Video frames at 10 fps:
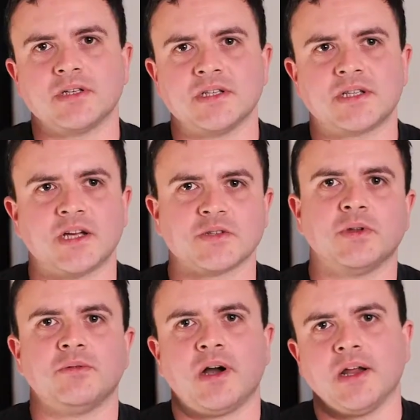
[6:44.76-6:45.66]
it starts
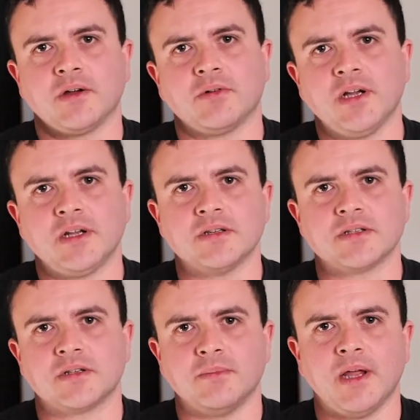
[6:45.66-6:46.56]
with the right
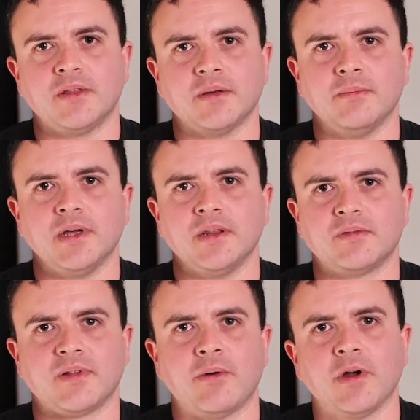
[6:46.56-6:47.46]
ingredients, the main thing being
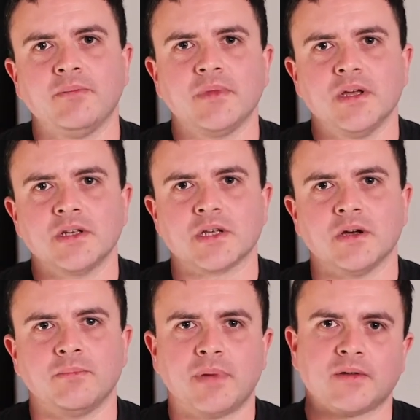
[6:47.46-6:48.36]
the flour.
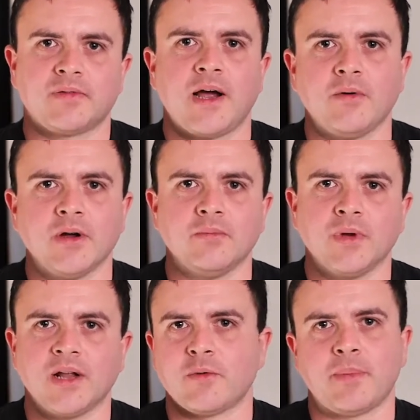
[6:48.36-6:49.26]
So bad flour,
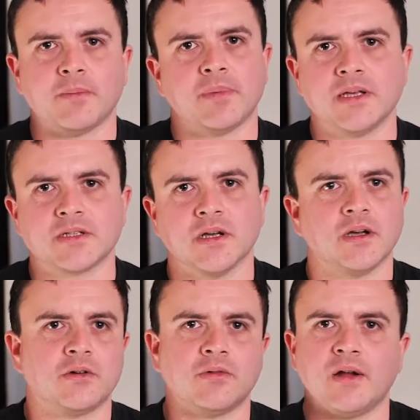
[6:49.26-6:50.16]
we'll have a bad
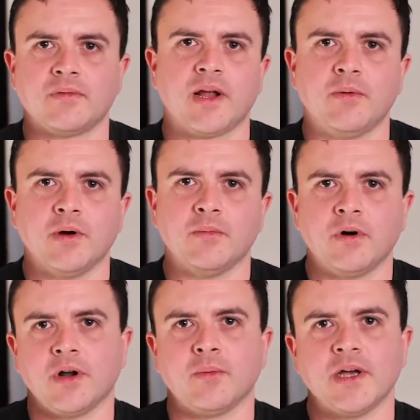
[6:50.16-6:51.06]
pizza. Great flour,
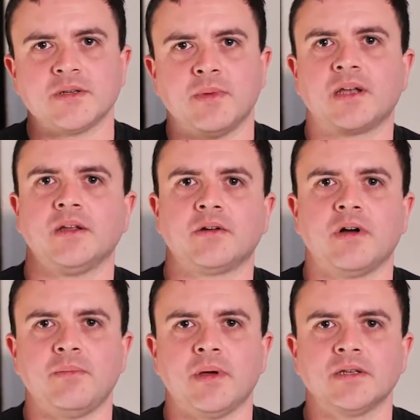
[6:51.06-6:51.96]
we're on our way to making a
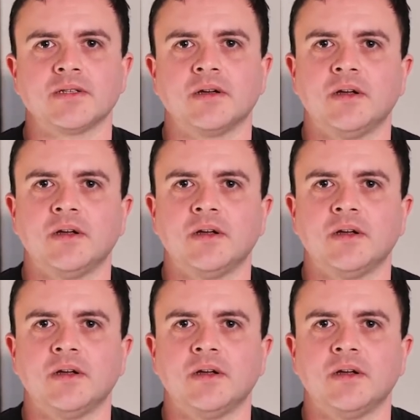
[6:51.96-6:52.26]
great pizza.